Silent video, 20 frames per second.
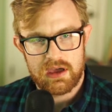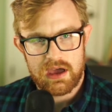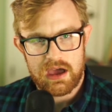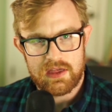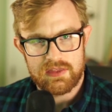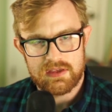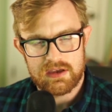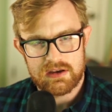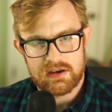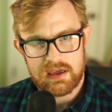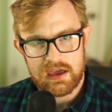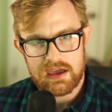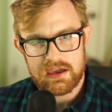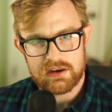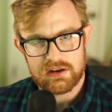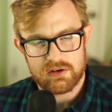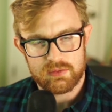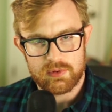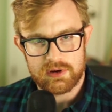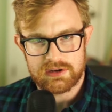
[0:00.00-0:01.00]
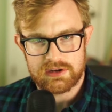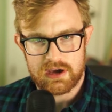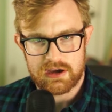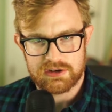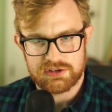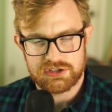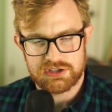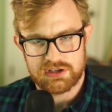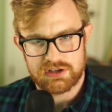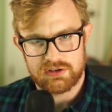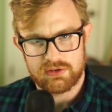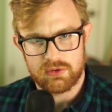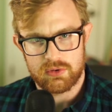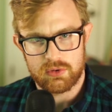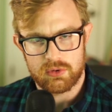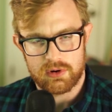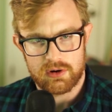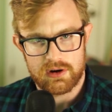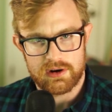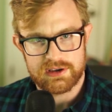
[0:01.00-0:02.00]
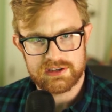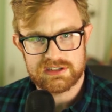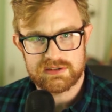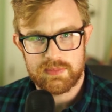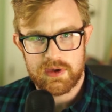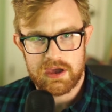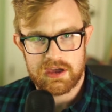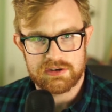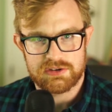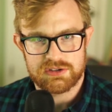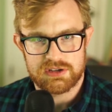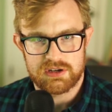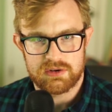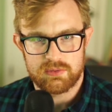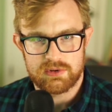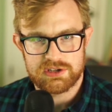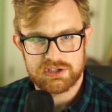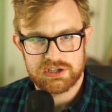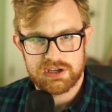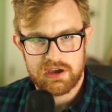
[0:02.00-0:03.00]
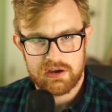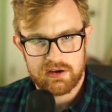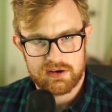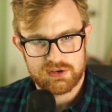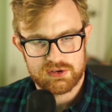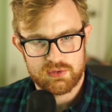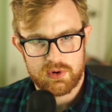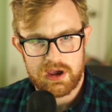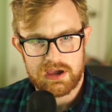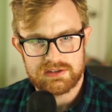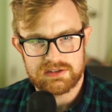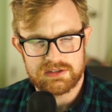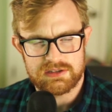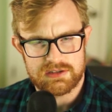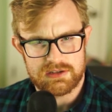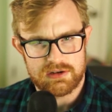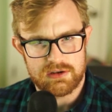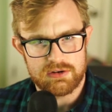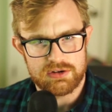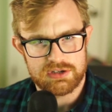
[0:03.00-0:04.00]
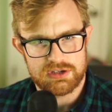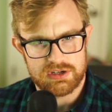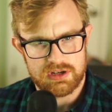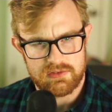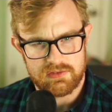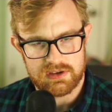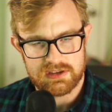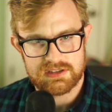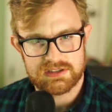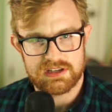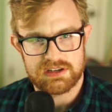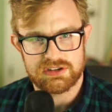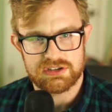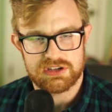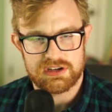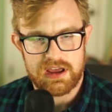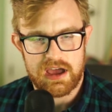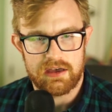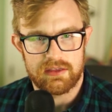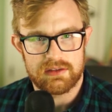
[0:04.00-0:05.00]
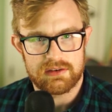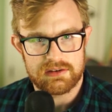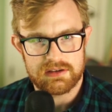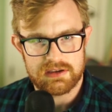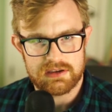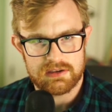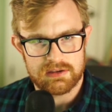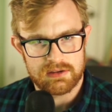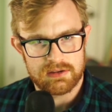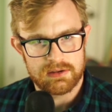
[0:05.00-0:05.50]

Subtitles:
and then eta reduction or expansion, which characterizes a notion of extensionality.